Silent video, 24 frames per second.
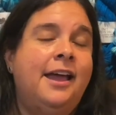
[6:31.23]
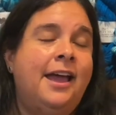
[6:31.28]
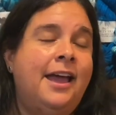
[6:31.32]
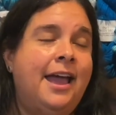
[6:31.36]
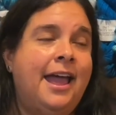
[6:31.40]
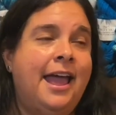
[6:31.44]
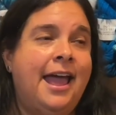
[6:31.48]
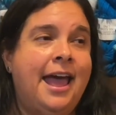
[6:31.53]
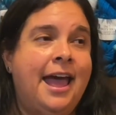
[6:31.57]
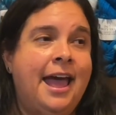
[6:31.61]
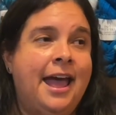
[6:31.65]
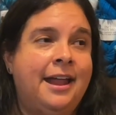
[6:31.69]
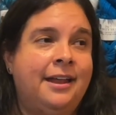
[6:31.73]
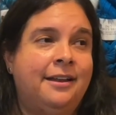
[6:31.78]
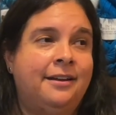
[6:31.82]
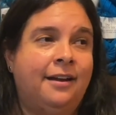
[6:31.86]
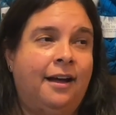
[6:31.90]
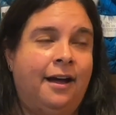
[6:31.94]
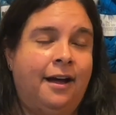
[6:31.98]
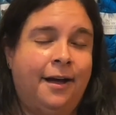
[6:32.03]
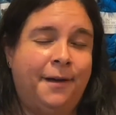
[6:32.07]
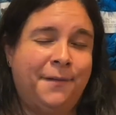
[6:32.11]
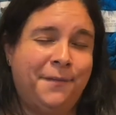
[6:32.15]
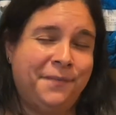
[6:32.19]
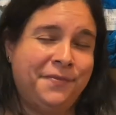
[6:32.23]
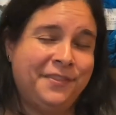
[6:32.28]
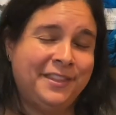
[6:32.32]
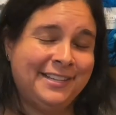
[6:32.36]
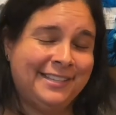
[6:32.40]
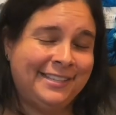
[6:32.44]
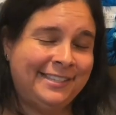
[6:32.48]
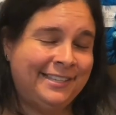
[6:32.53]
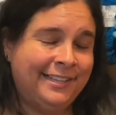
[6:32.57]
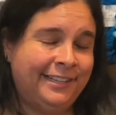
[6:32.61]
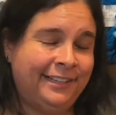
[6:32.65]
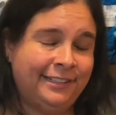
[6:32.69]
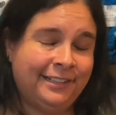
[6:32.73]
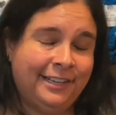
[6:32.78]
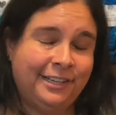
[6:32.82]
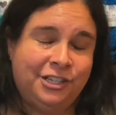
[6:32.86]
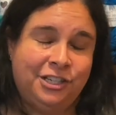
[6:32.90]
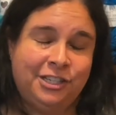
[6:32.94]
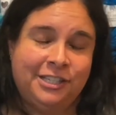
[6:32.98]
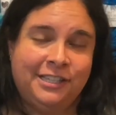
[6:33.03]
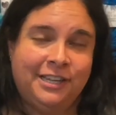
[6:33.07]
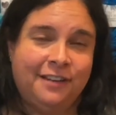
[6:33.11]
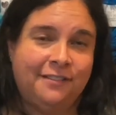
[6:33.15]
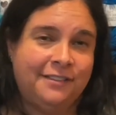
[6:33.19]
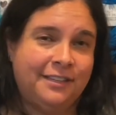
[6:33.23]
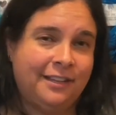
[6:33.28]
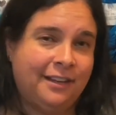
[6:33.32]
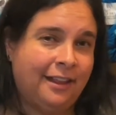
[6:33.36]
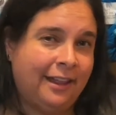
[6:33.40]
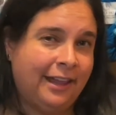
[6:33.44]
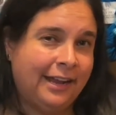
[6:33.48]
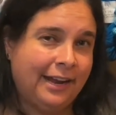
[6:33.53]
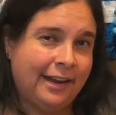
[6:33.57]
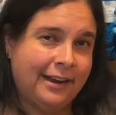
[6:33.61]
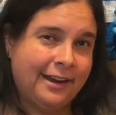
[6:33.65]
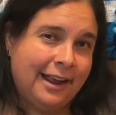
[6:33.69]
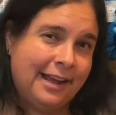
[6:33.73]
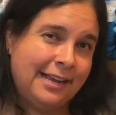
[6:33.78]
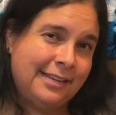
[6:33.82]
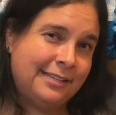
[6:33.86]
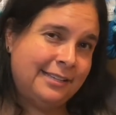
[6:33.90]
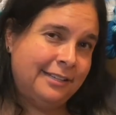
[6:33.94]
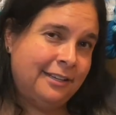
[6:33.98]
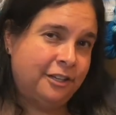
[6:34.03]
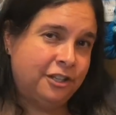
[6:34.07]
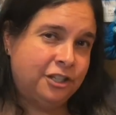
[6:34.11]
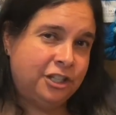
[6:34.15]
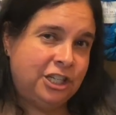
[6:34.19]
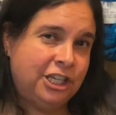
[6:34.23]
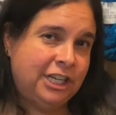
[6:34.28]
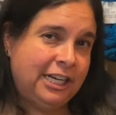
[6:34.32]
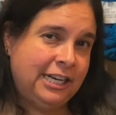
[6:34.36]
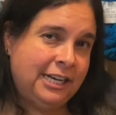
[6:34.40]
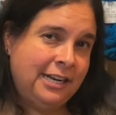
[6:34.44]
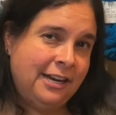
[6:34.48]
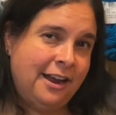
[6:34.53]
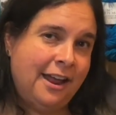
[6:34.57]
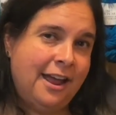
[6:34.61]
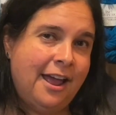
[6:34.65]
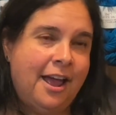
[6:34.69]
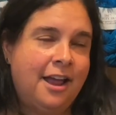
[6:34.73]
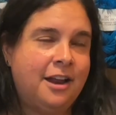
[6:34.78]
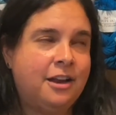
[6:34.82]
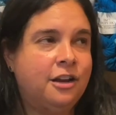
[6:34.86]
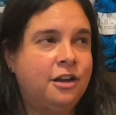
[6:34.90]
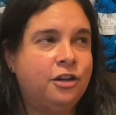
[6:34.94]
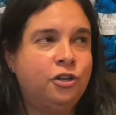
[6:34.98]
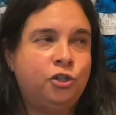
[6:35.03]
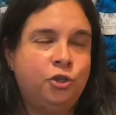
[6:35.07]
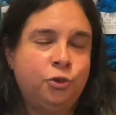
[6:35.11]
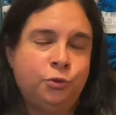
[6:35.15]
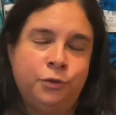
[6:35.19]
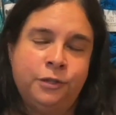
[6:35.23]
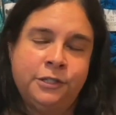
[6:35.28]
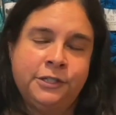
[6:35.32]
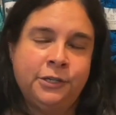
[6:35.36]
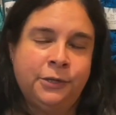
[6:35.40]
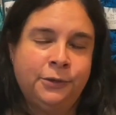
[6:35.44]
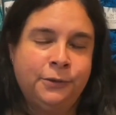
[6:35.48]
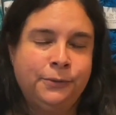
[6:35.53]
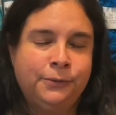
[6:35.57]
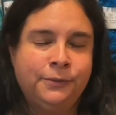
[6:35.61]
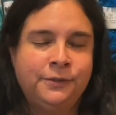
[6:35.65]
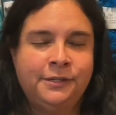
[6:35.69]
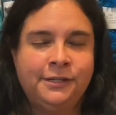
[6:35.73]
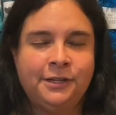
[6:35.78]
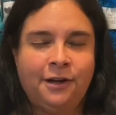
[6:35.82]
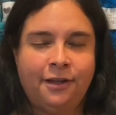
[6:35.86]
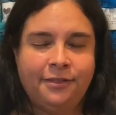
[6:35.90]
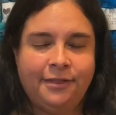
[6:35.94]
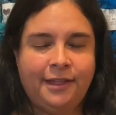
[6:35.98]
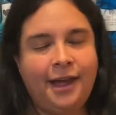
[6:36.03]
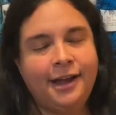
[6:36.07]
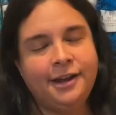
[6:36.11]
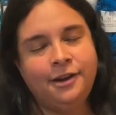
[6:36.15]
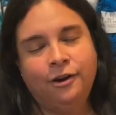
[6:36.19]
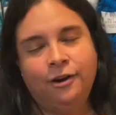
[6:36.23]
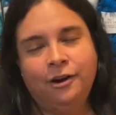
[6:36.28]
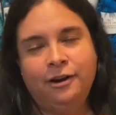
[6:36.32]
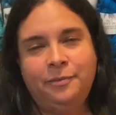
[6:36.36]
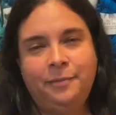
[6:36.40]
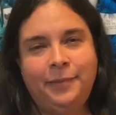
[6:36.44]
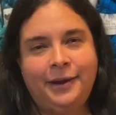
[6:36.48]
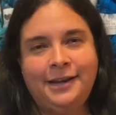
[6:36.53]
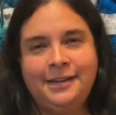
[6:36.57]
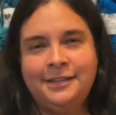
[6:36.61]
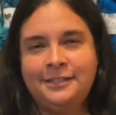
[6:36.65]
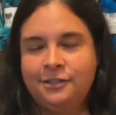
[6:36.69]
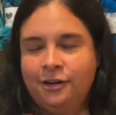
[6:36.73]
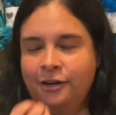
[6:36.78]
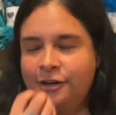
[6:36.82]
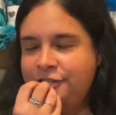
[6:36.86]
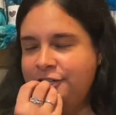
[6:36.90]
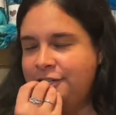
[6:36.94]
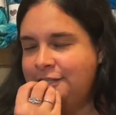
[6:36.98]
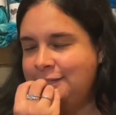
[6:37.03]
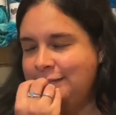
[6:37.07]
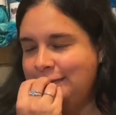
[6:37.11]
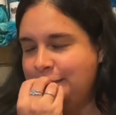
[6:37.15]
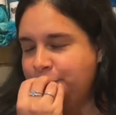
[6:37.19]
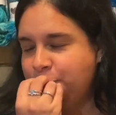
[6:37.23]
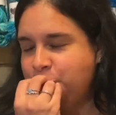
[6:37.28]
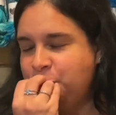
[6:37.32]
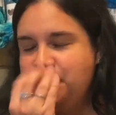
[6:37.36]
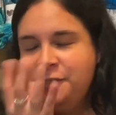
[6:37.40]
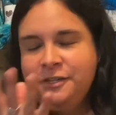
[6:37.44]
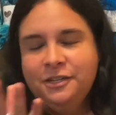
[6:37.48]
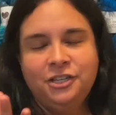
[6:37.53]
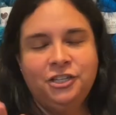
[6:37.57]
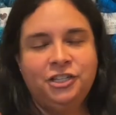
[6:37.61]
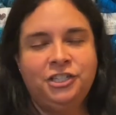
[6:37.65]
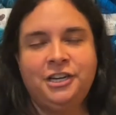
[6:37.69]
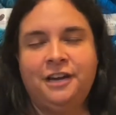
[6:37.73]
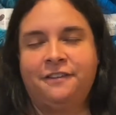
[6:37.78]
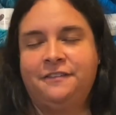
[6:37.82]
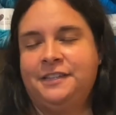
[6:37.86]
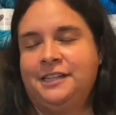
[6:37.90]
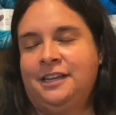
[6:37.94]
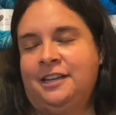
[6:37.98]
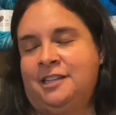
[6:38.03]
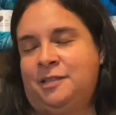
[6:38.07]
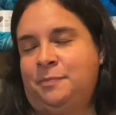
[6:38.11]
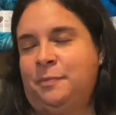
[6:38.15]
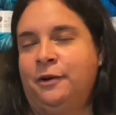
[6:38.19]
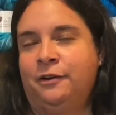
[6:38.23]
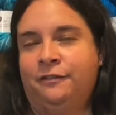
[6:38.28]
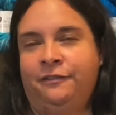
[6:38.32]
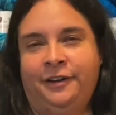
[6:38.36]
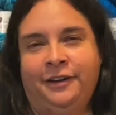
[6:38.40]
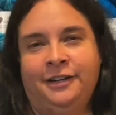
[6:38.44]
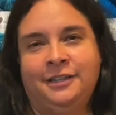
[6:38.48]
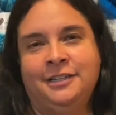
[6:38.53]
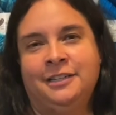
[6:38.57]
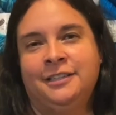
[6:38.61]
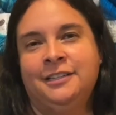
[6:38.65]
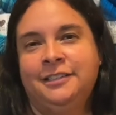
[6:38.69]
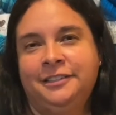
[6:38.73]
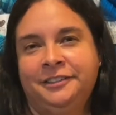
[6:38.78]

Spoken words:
And the silk just gives it like a nice little sheen, and jewel tones on that yarn base are just like chef's kiss perfect.